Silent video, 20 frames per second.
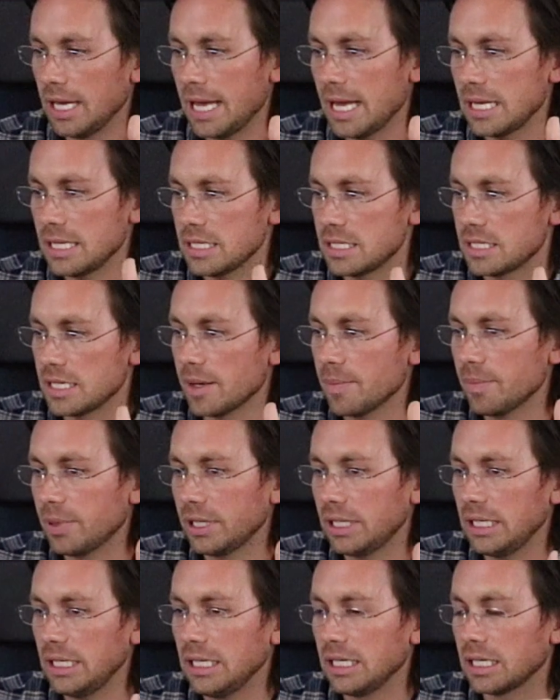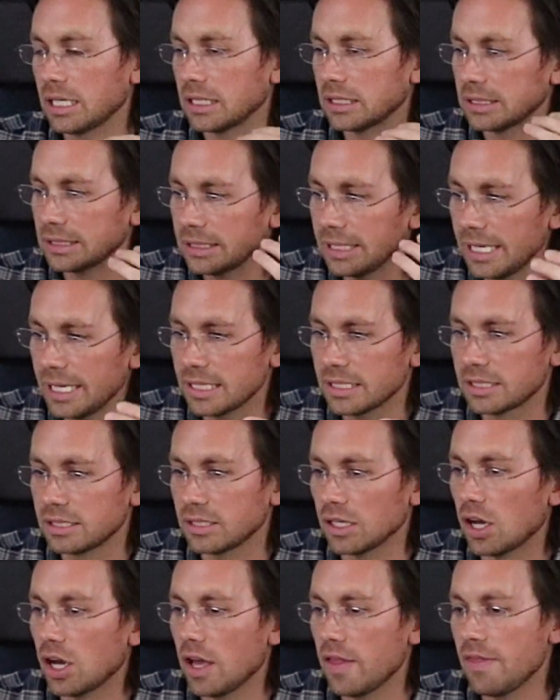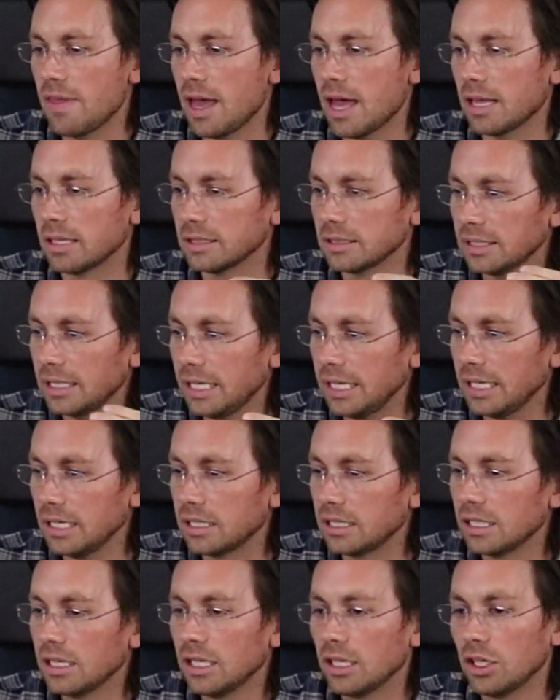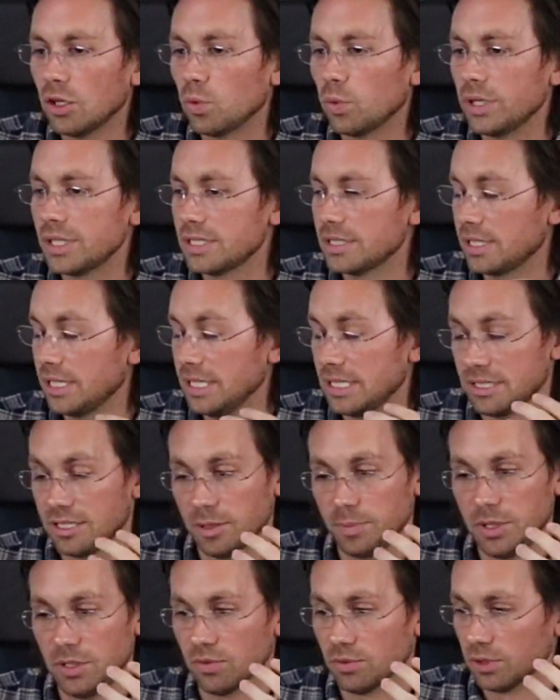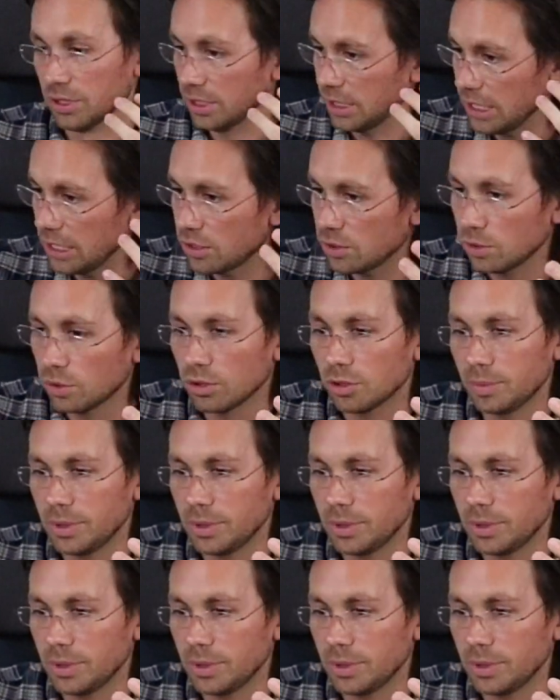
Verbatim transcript: and somebody clicks on that link, what's it's going to be really cool